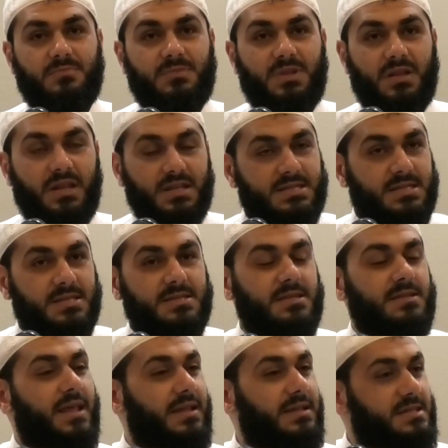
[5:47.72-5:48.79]
And that's
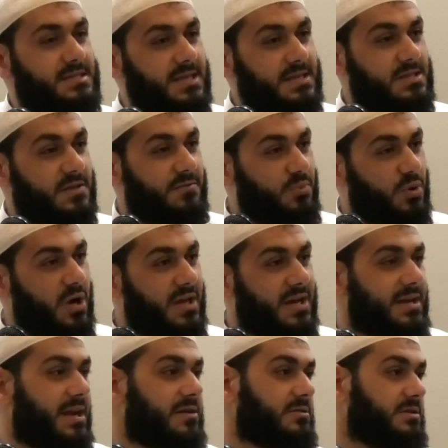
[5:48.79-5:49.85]
that disease of pride
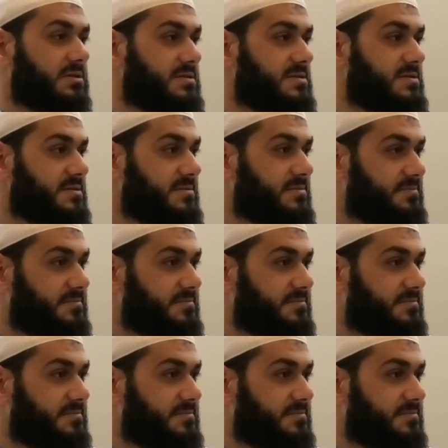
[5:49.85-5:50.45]
and arrogance.